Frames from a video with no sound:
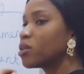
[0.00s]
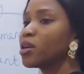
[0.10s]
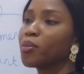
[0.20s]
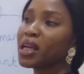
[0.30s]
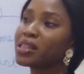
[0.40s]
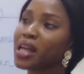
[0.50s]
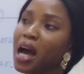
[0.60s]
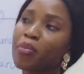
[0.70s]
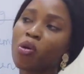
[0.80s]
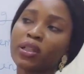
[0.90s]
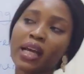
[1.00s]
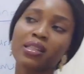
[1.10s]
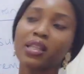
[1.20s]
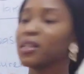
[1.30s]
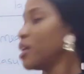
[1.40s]
It means that I'm
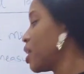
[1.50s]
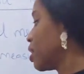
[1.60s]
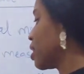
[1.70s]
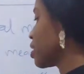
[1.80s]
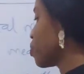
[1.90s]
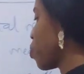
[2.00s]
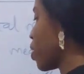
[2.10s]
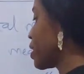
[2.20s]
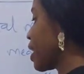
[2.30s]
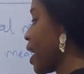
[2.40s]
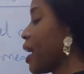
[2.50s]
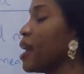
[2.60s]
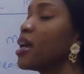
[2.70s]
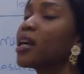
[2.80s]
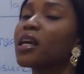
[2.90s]
connecting this point
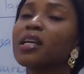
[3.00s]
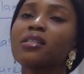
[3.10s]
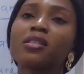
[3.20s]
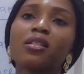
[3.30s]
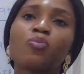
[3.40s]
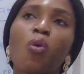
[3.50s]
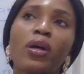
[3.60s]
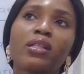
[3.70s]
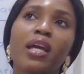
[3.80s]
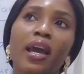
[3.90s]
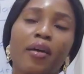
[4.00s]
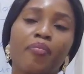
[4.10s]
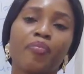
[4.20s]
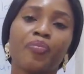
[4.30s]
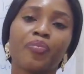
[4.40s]
here is this point here,
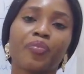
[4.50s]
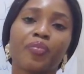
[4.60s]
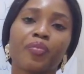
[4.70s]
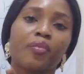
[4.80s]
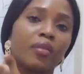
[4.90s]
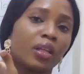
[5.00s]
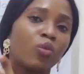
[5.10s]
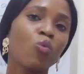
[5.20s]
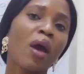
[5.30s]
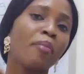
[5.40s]
where